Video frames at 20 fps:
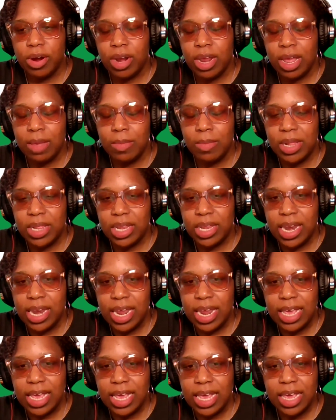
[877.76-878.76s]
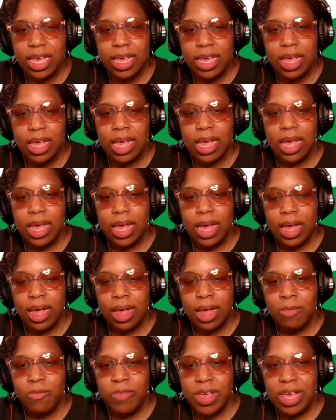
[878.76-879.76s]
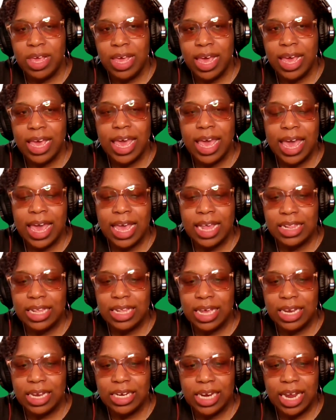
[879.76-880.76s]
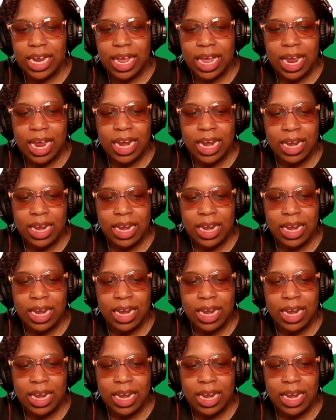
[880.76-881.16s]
Her name is Nikki V, aka Sunshine. And